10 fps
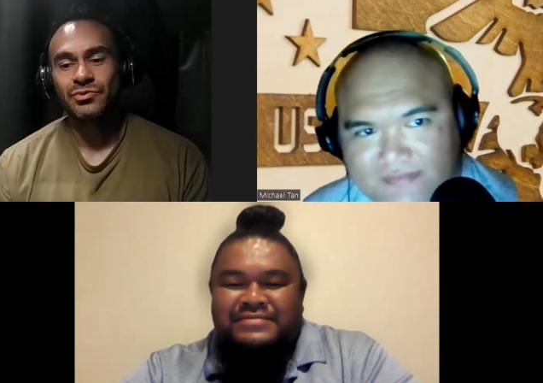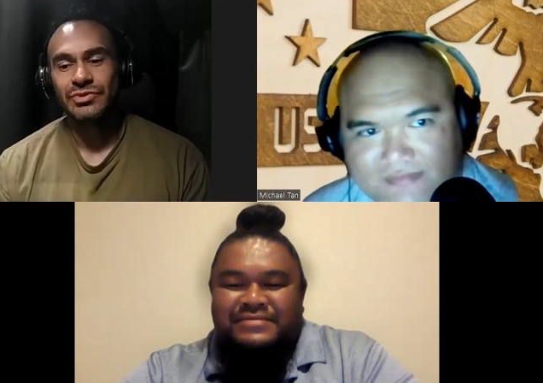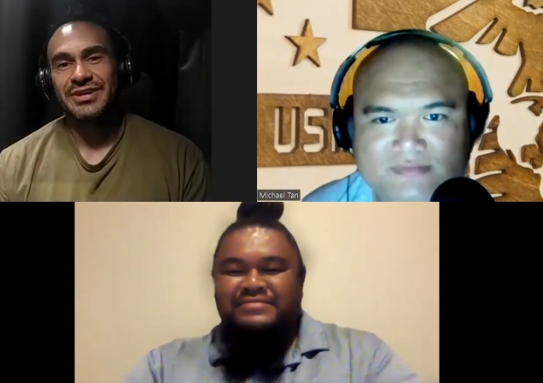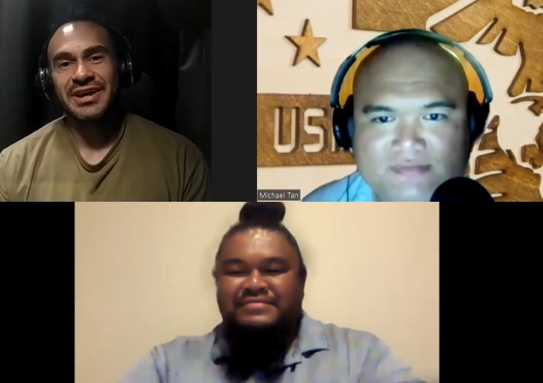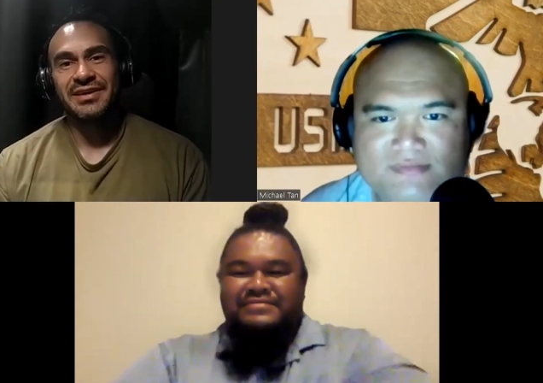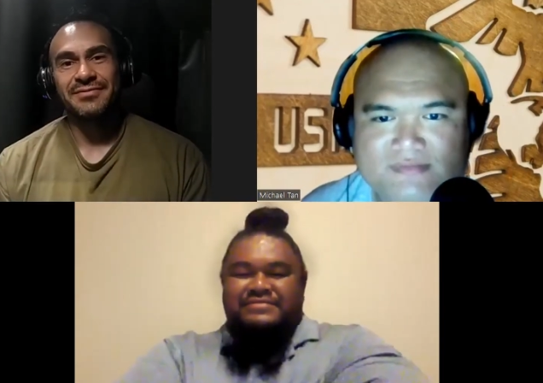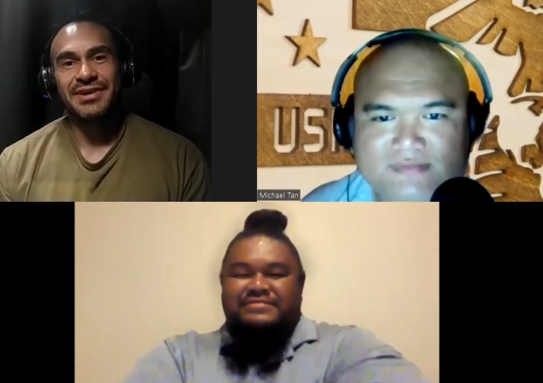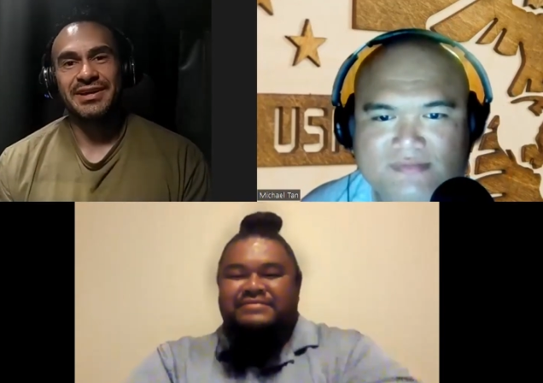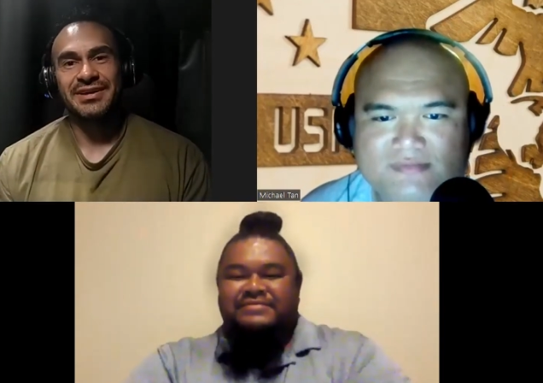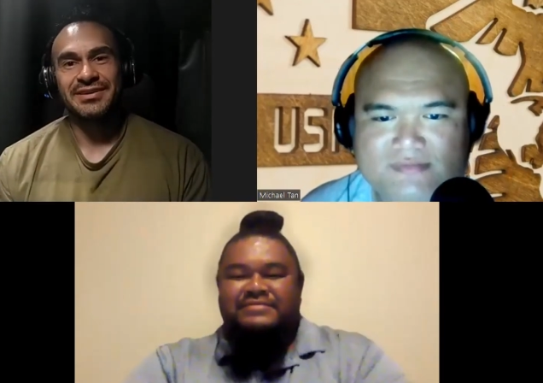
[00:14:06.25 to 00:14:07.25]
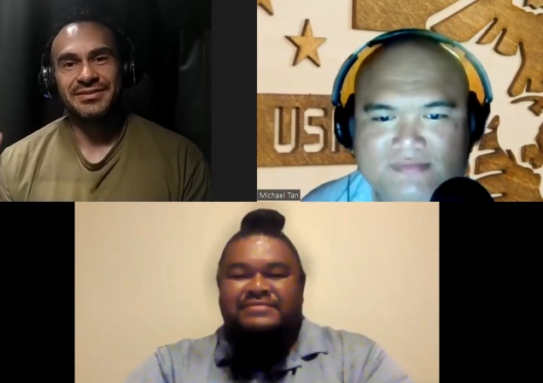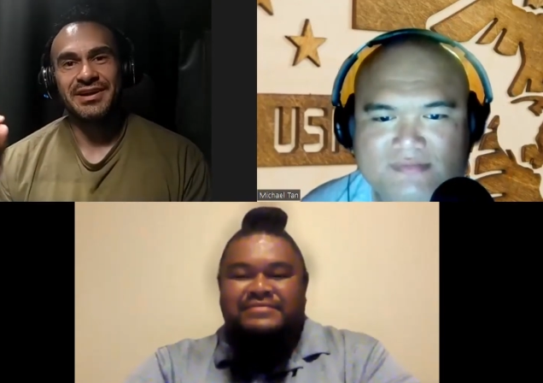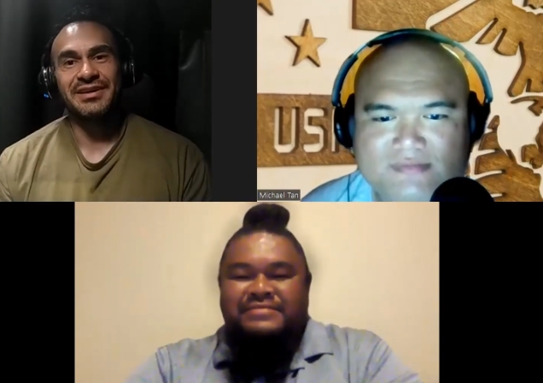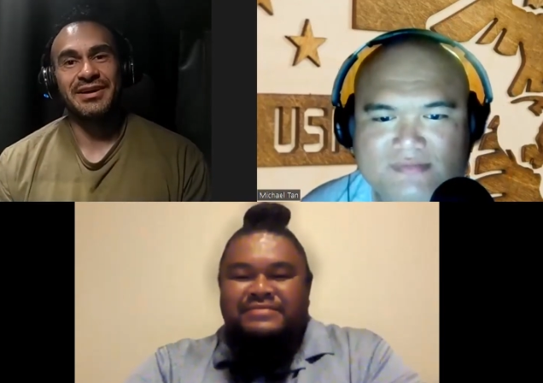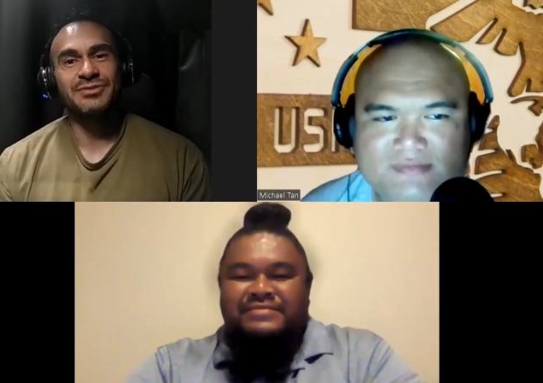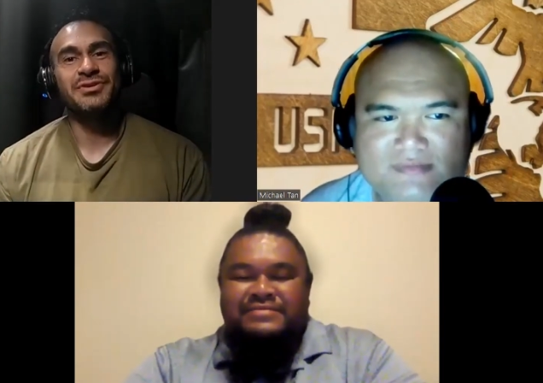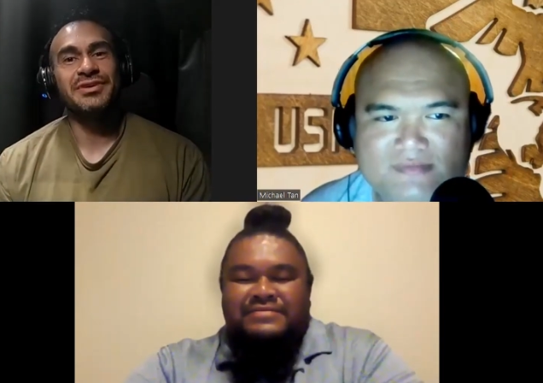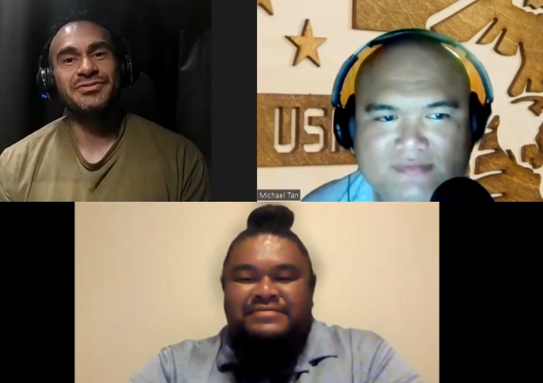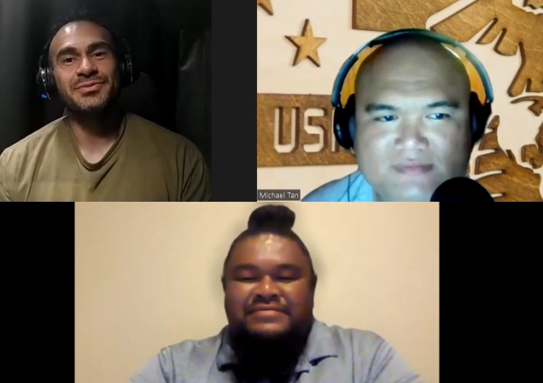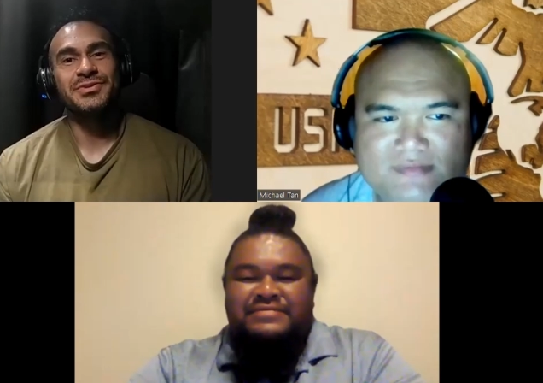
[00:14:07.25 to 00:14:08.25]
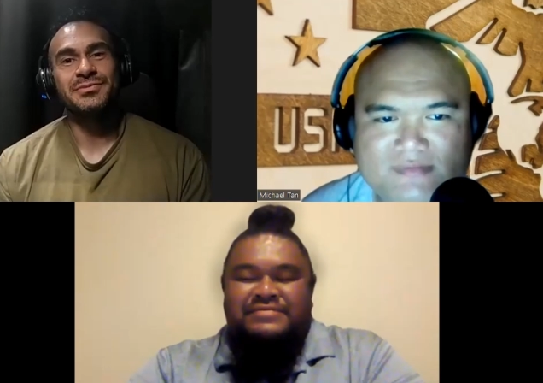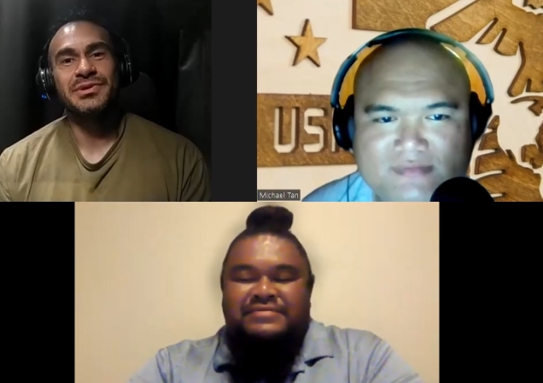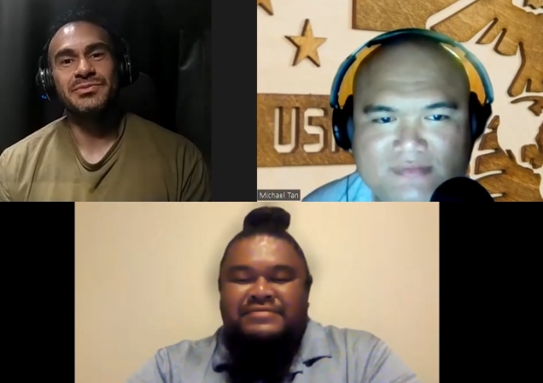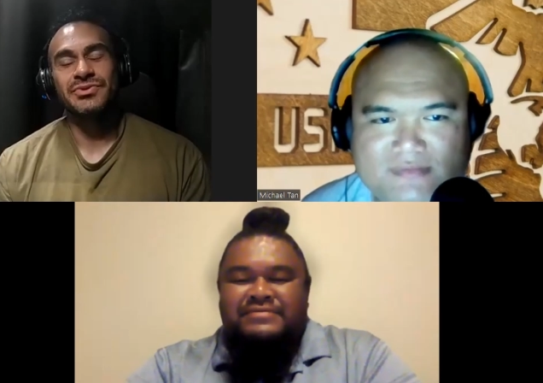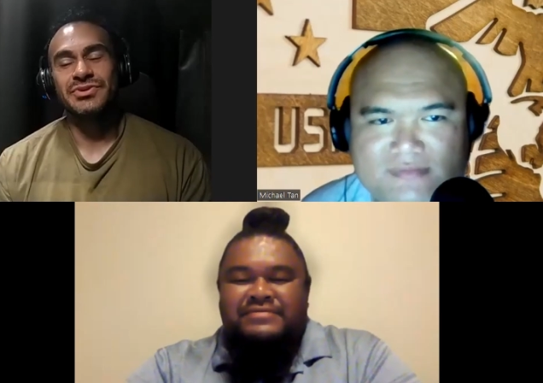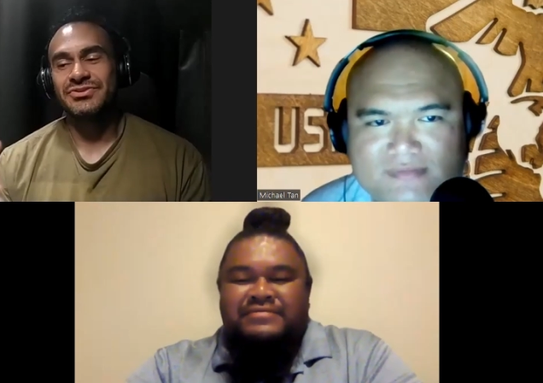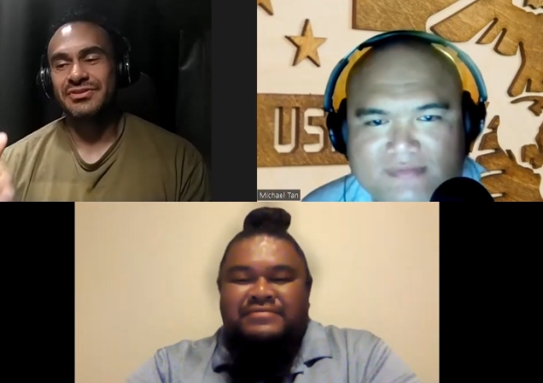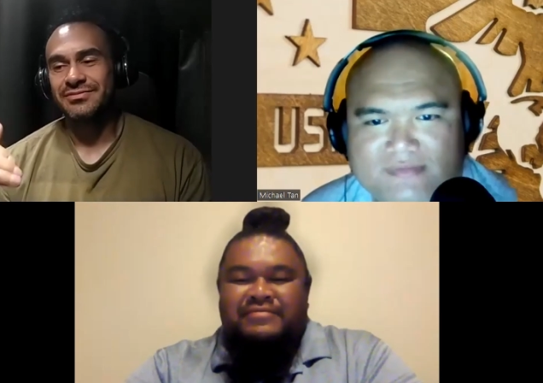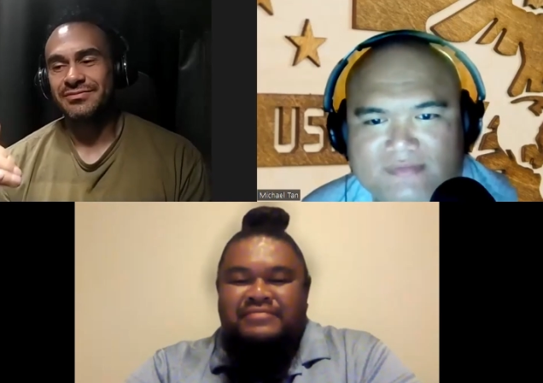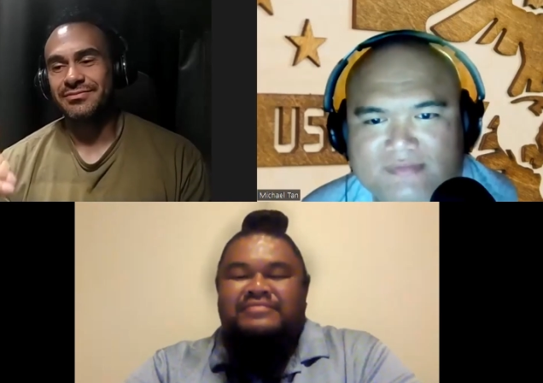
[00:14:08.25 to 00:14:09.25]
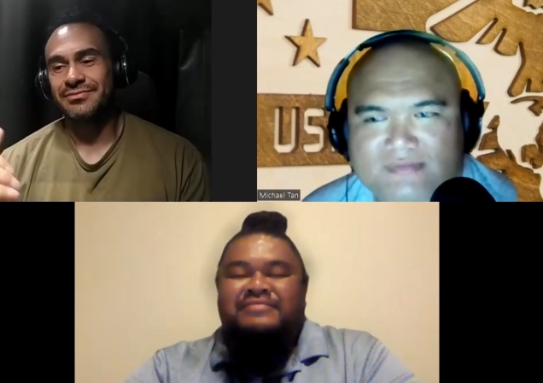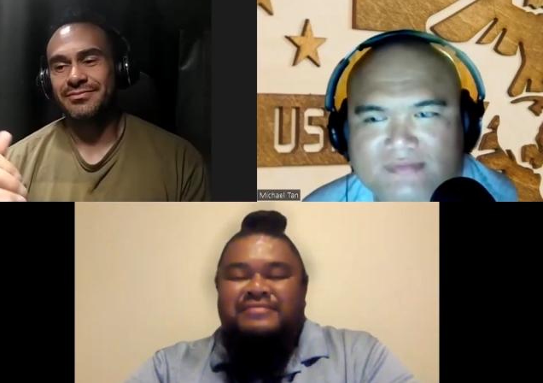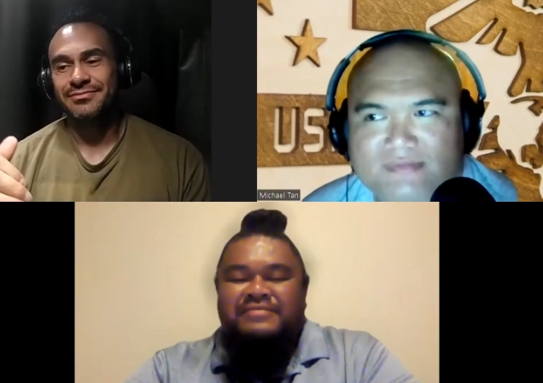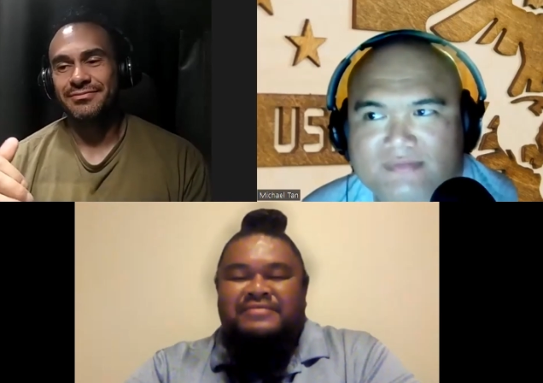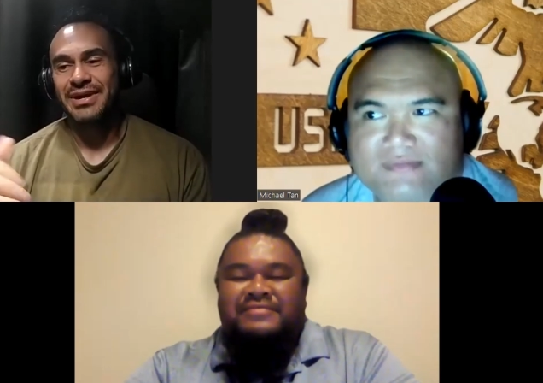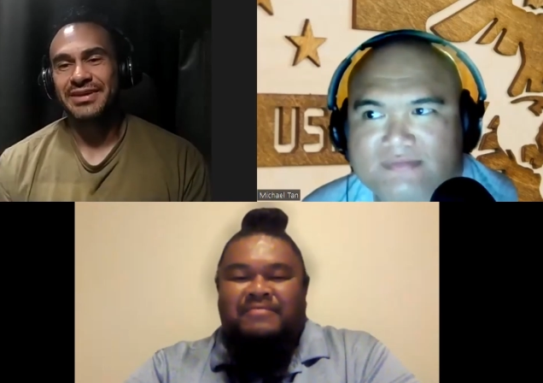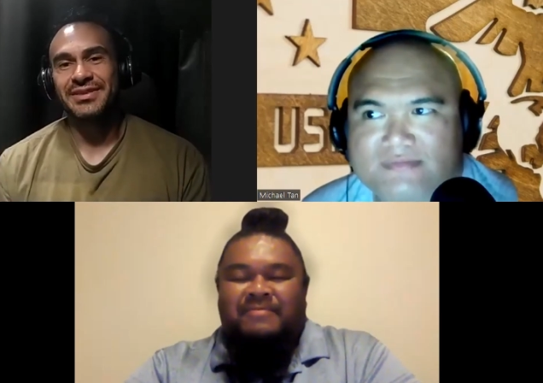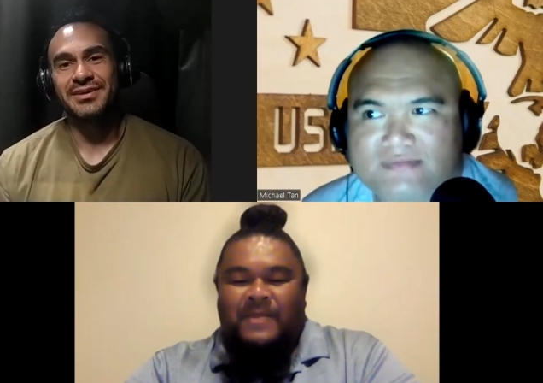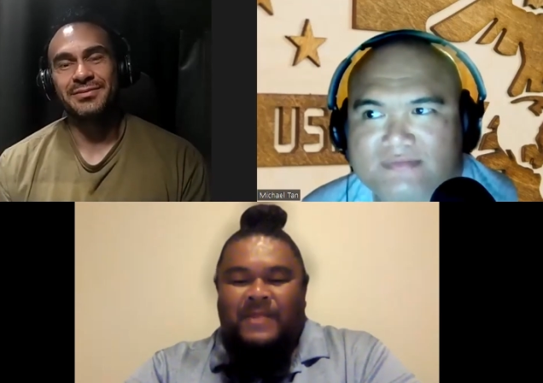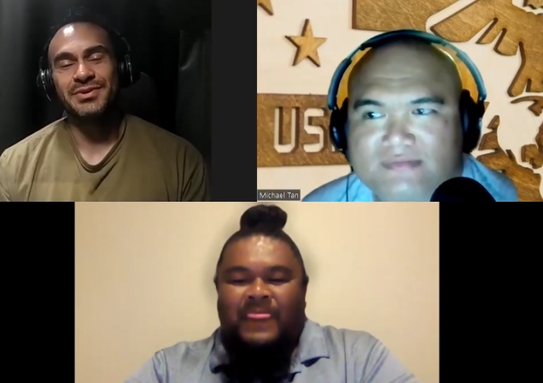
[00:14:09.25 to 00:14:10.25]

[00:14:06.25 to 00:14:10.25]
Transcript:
Speaker 1: So I have, like, I, I do have some good memories of back then.